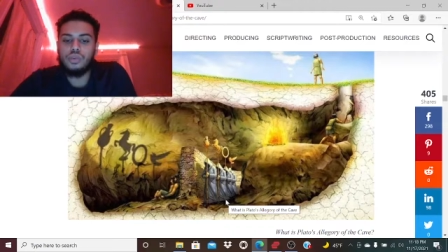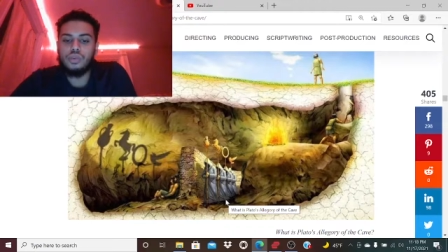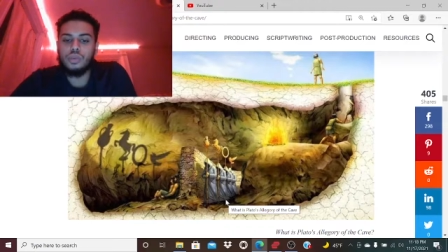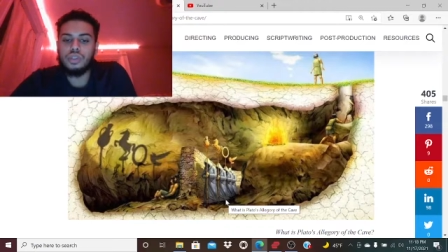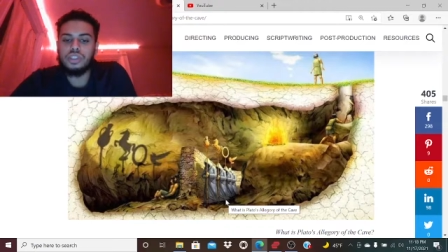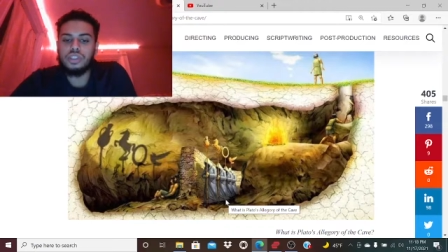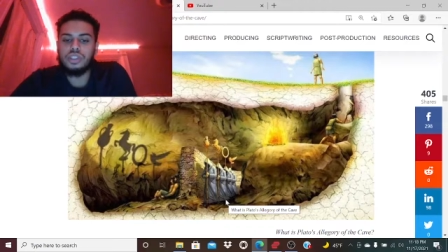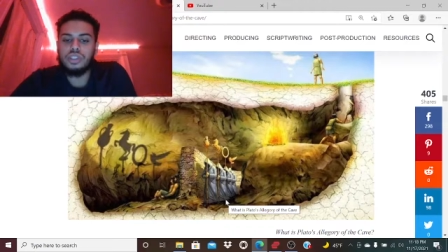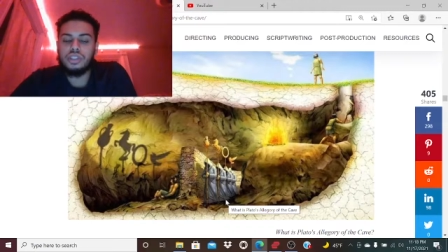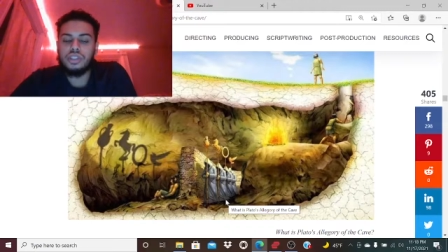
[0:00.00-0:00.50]

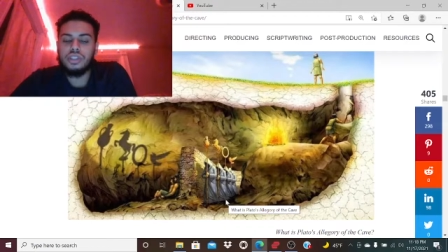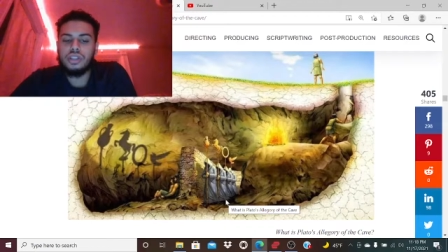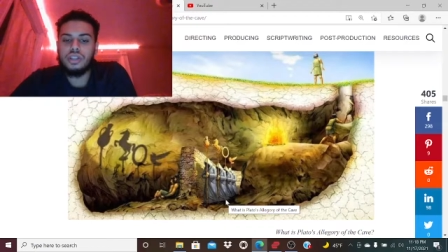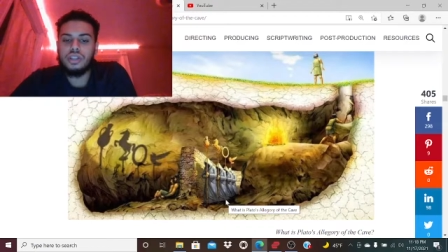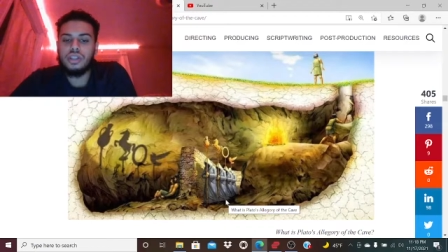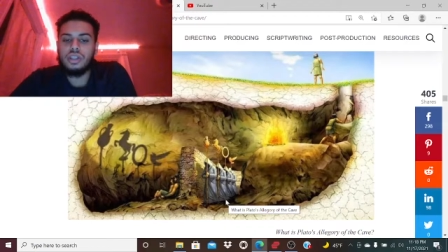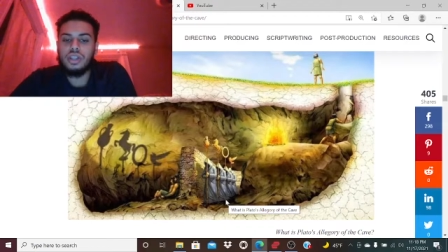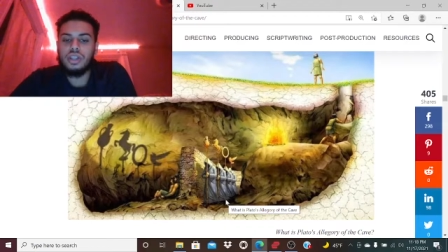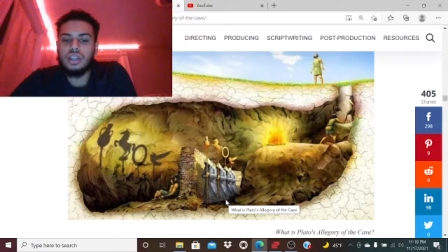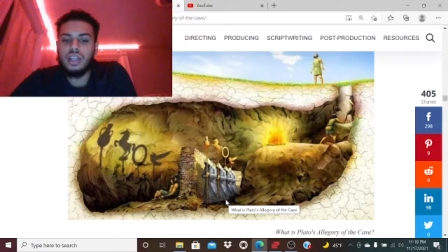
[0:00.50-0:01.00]
which
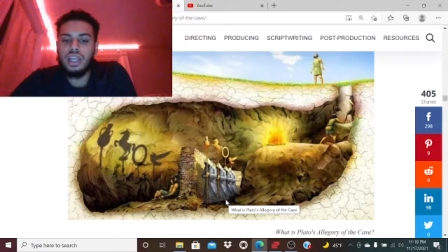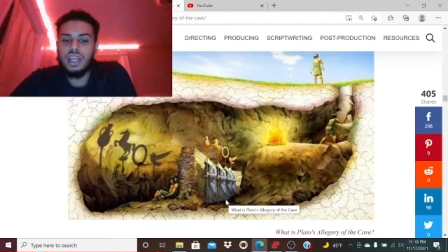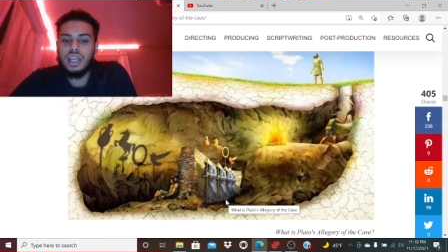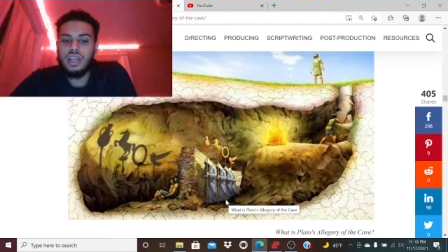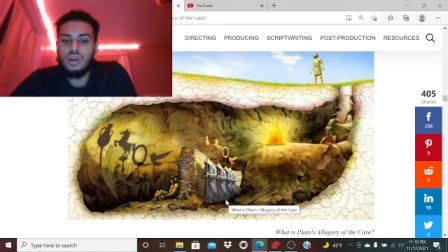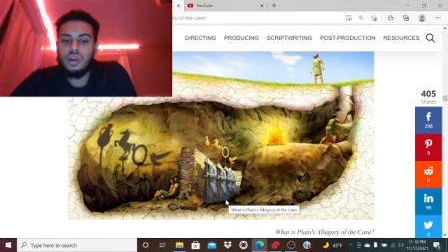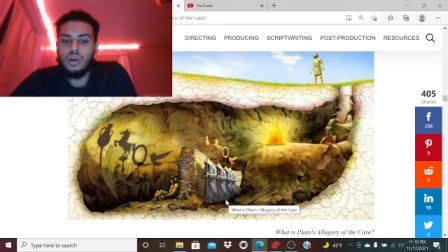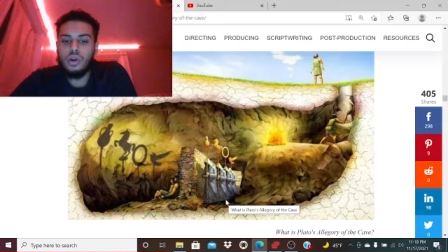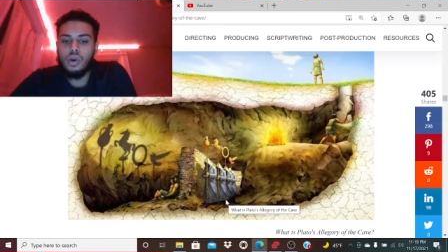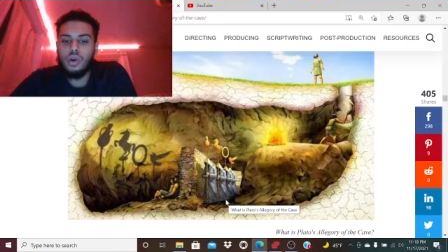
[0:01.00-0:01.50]
they
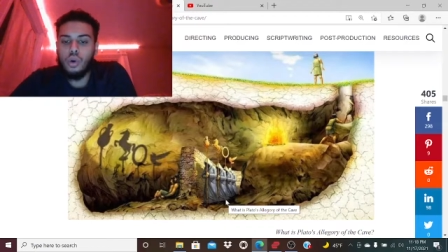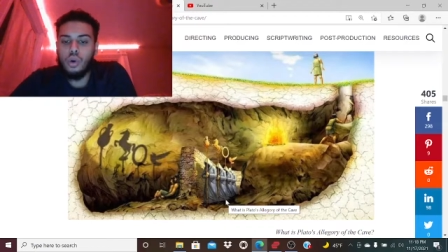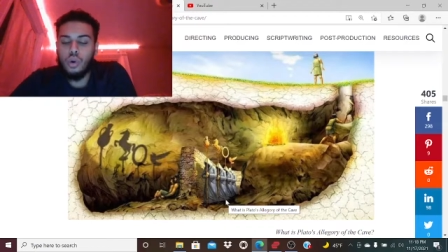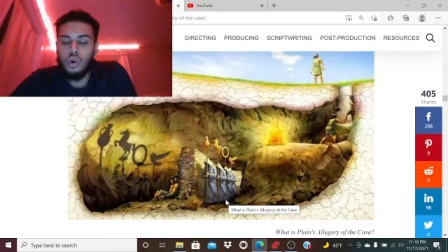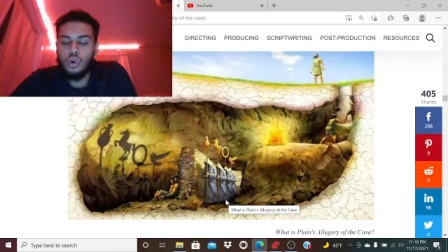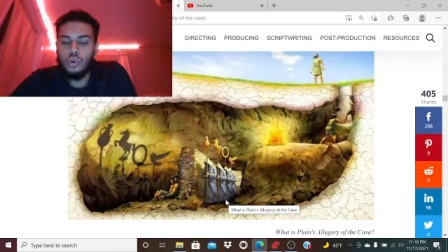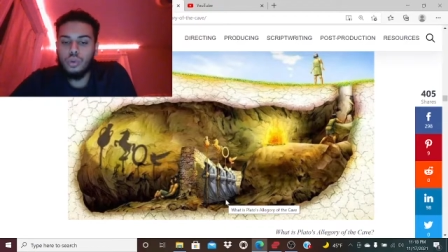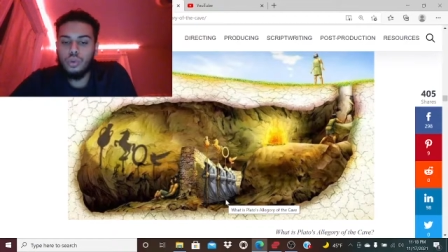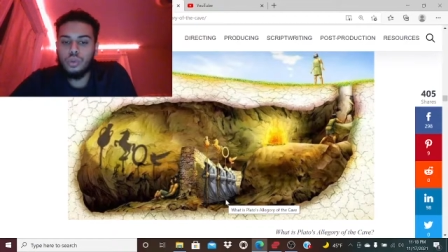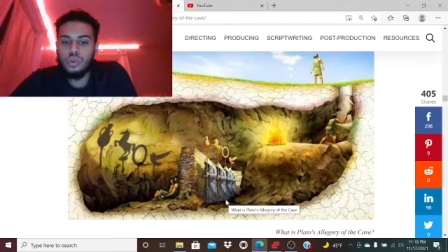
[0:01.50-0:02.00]

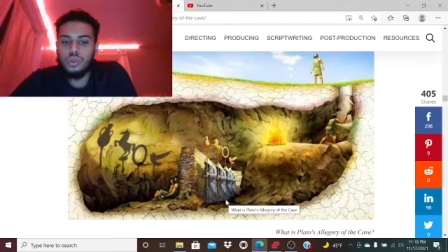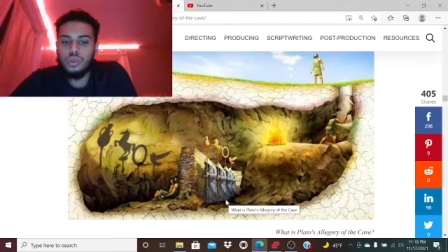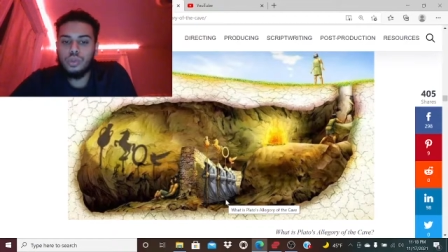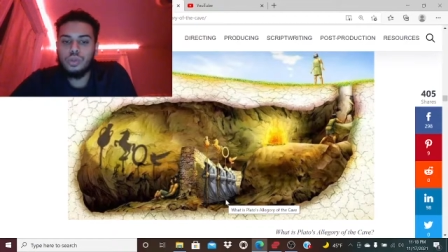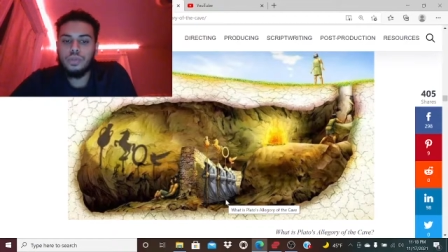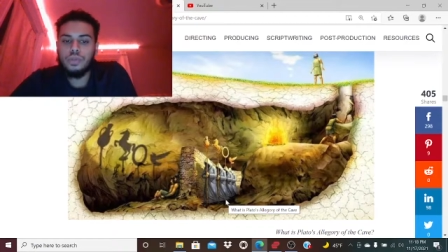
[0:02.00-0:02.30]
hold